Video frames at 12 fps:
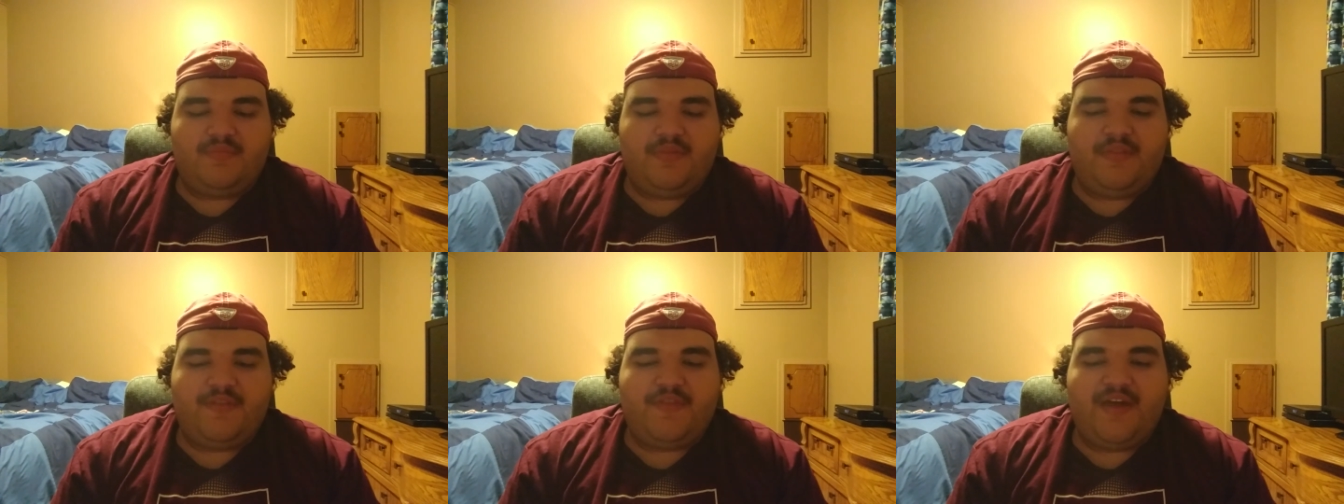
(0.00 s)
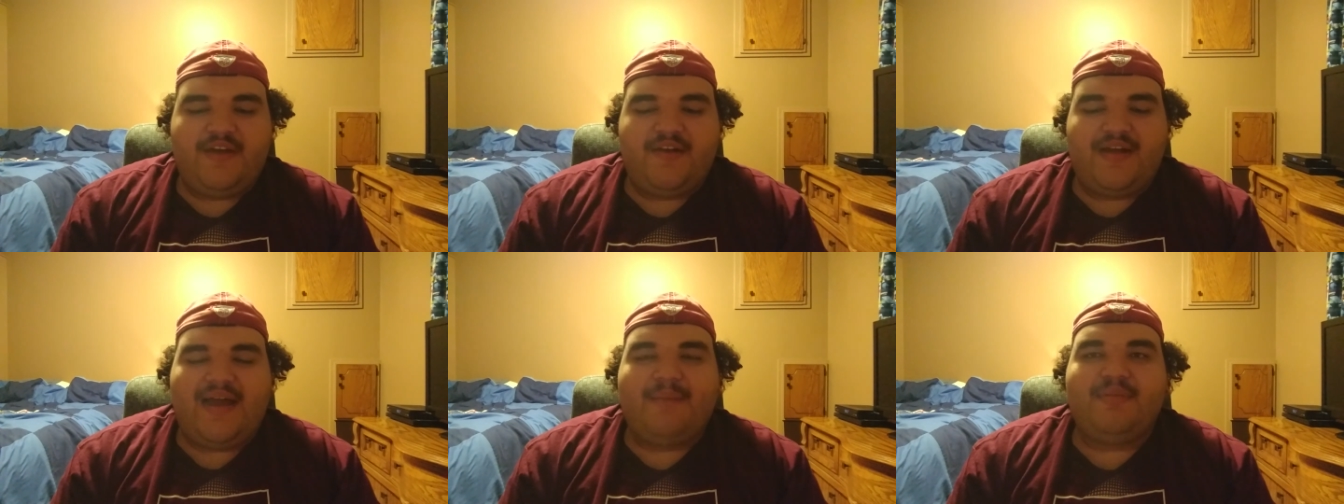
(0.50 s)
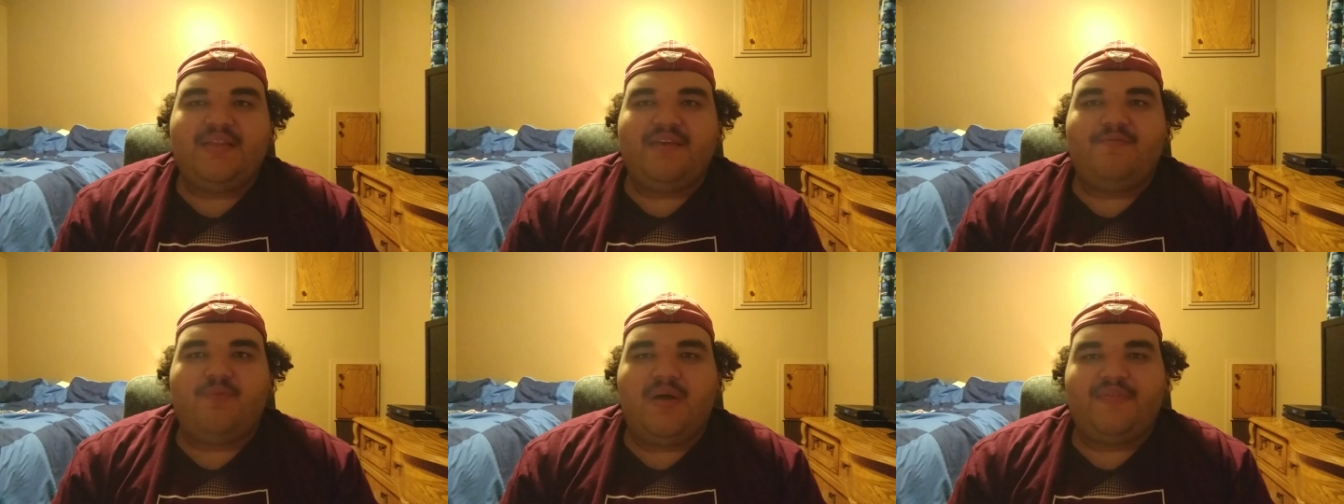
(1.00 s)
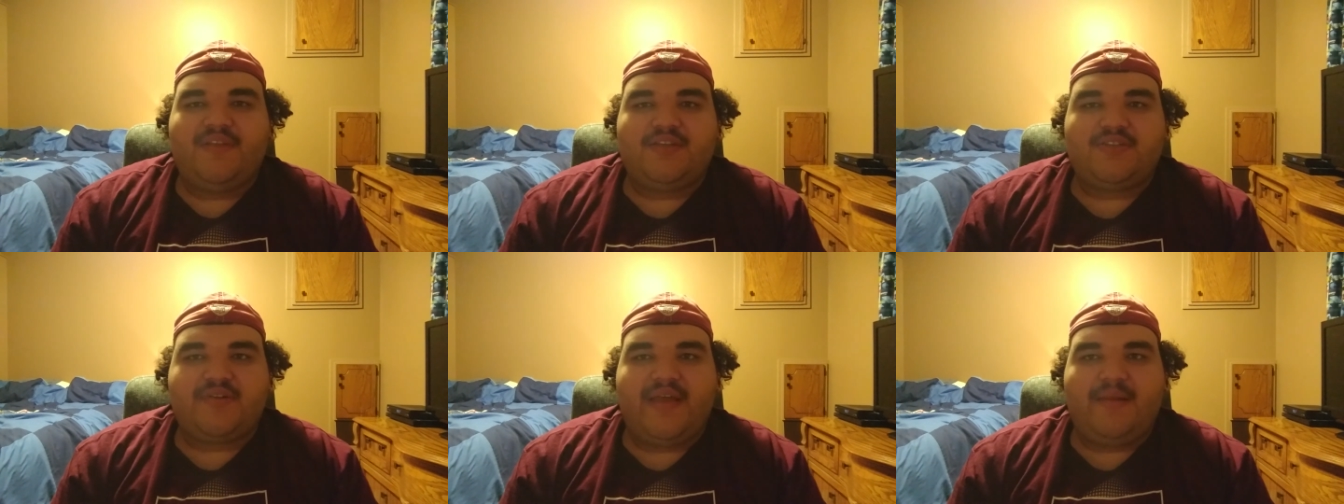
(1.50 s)
And the Thunder, I believe, won
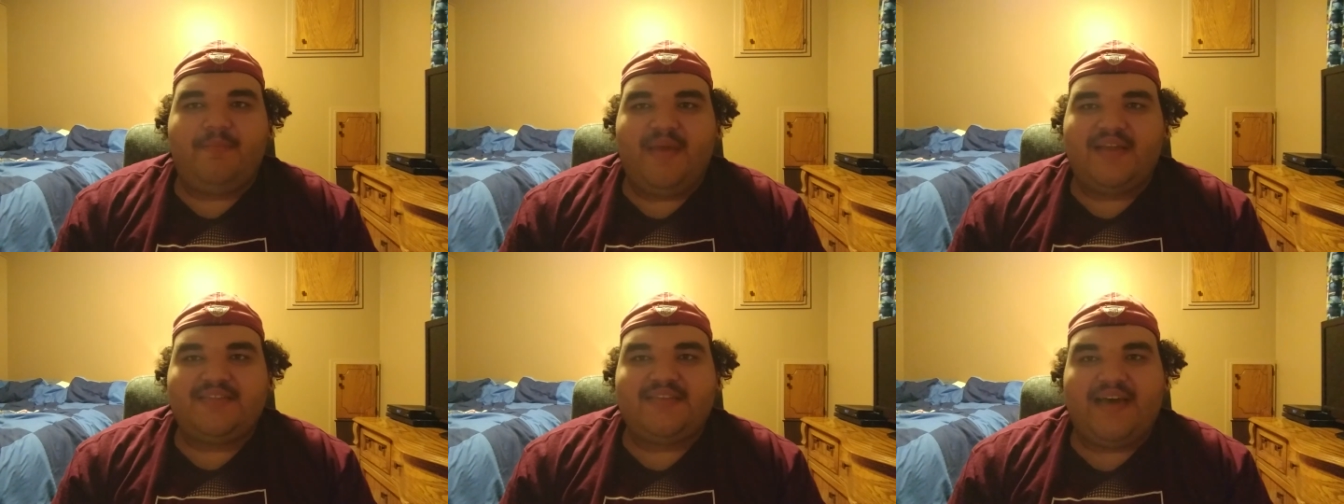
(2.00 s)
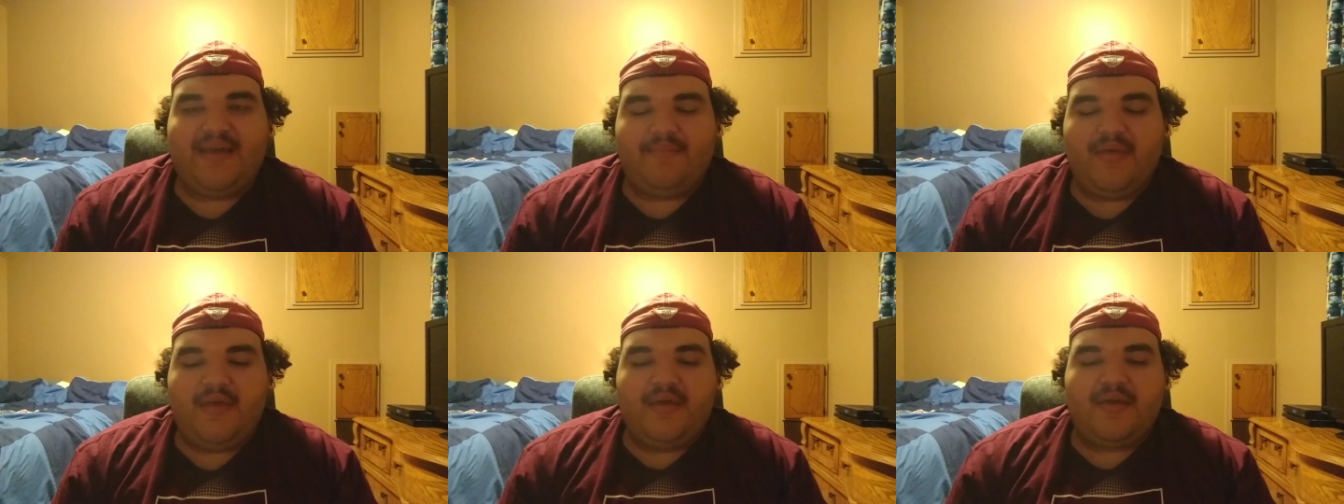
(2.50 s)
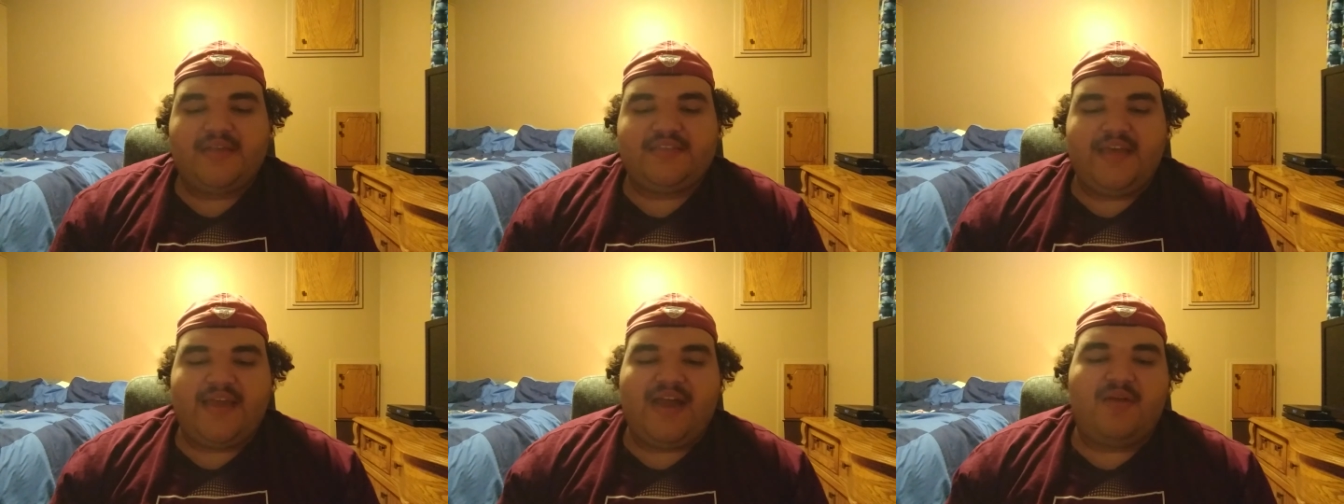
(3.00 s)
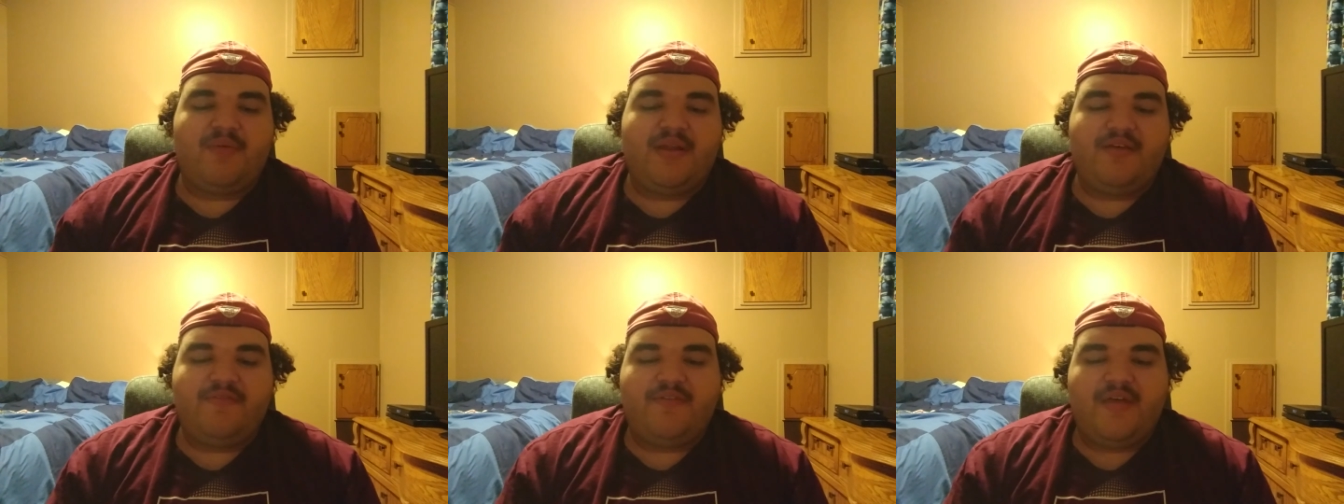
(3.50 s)
this trade big time because they got rid
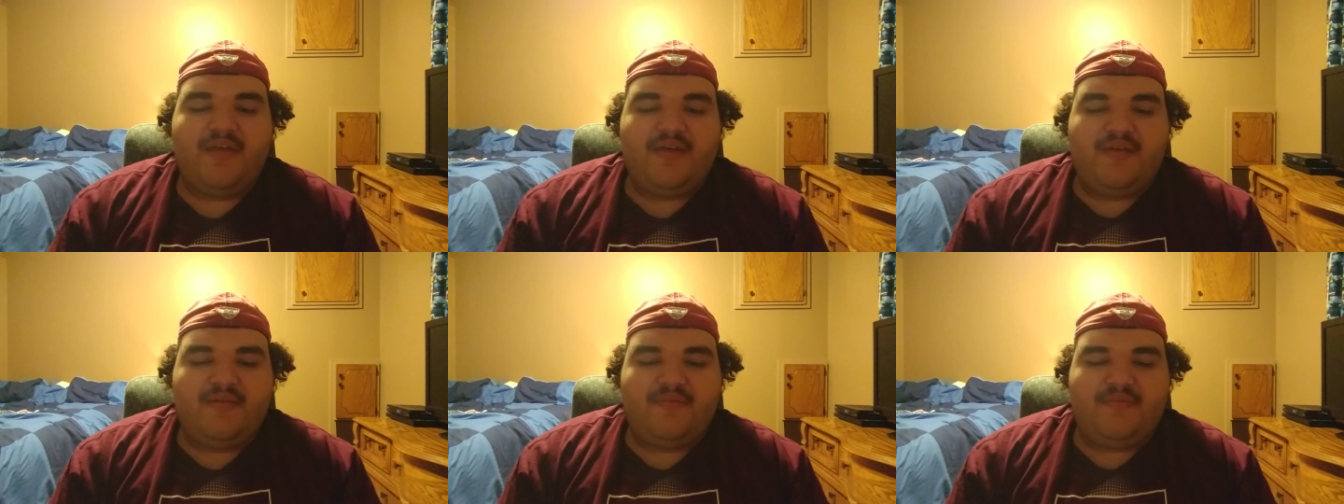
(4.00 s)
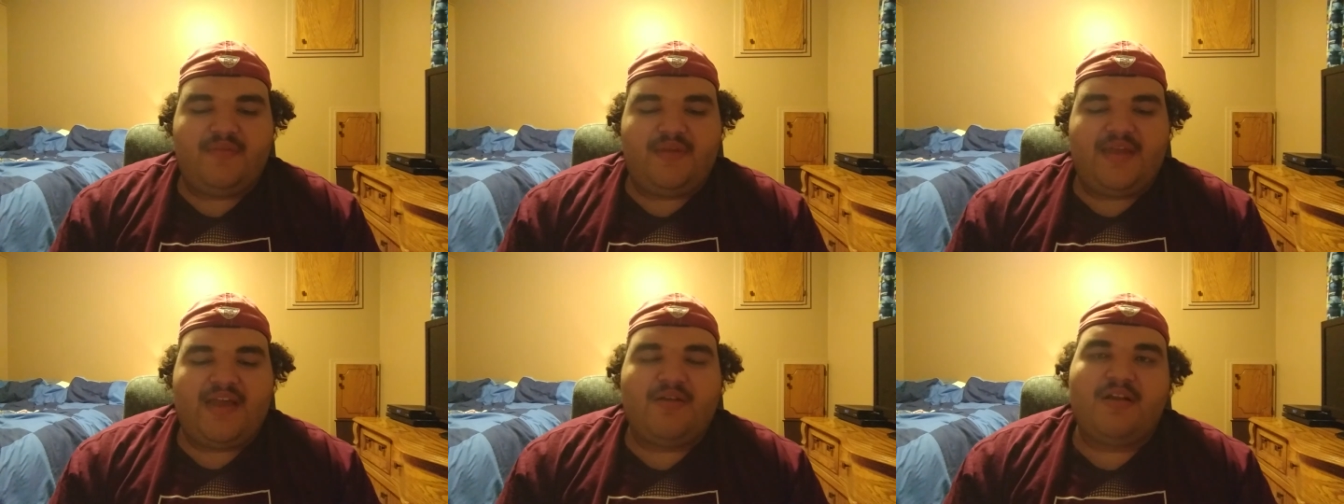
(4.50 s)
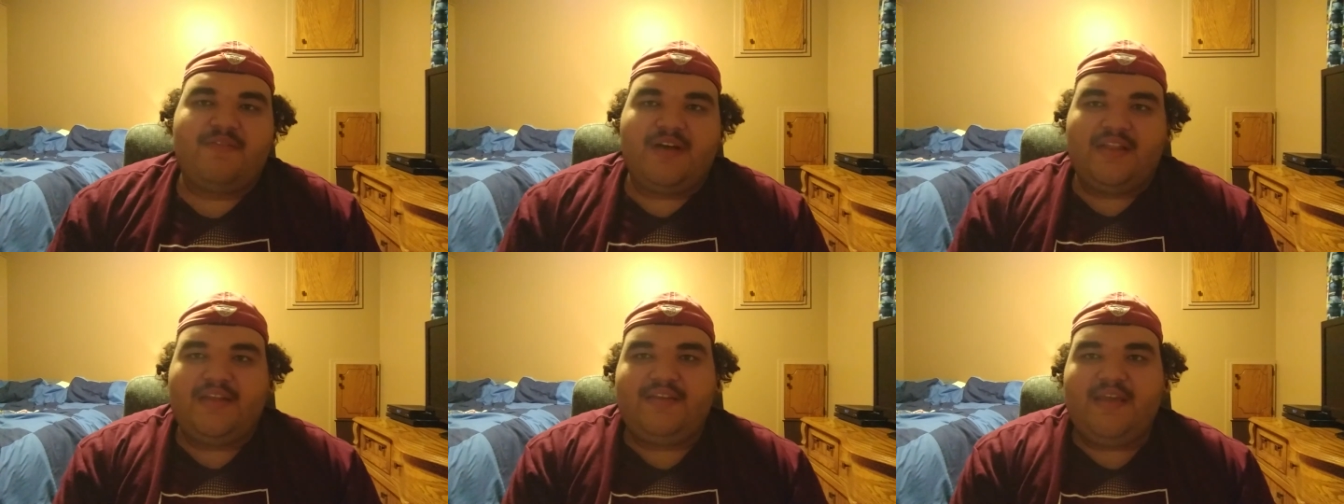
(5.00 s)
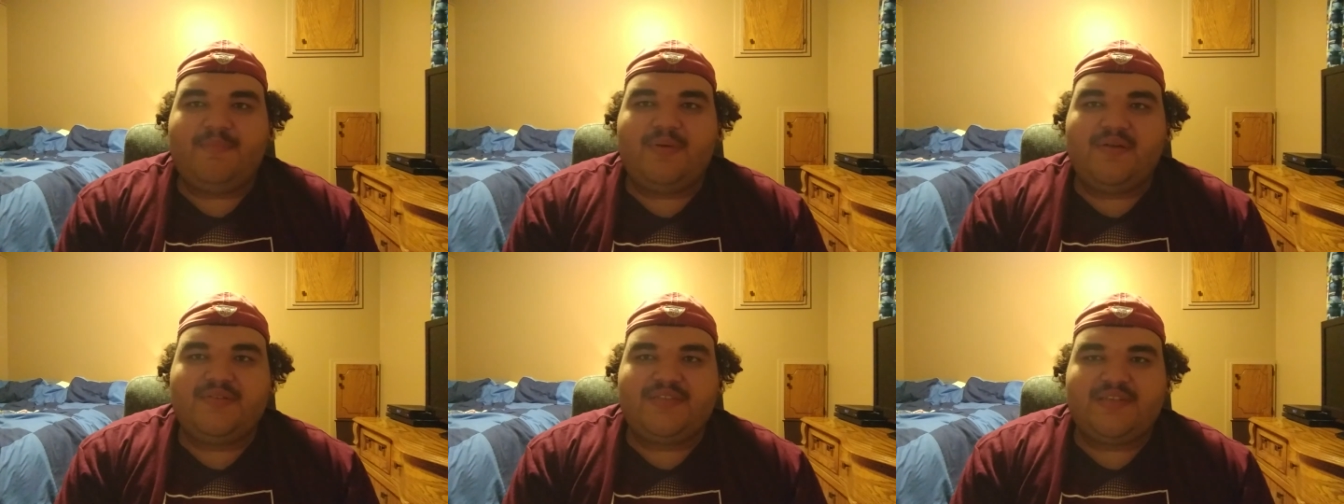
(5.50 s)
of they got rid of
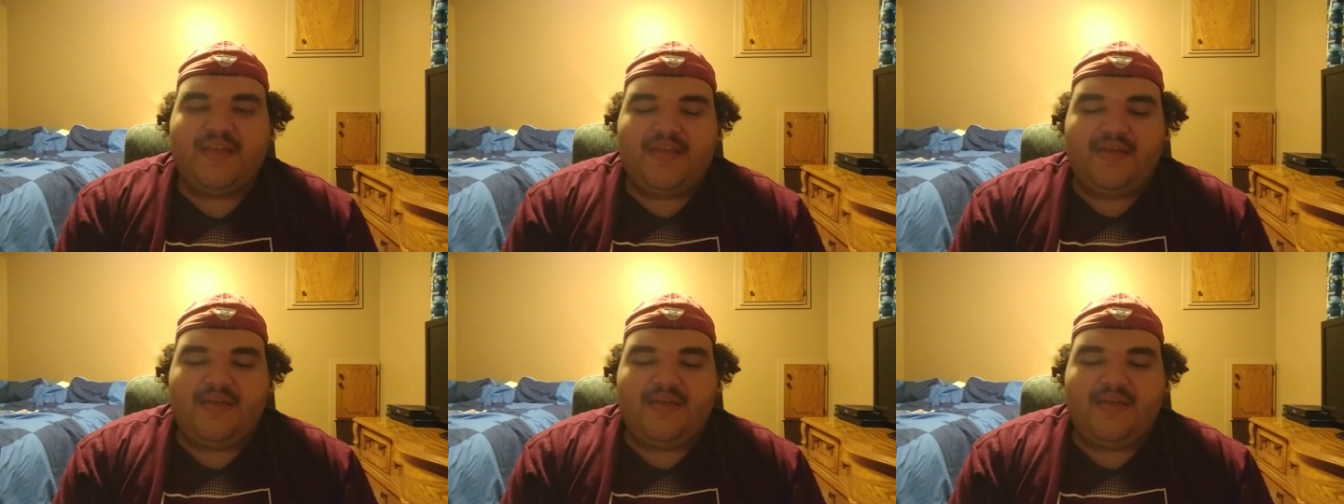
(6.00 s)
Oladipo,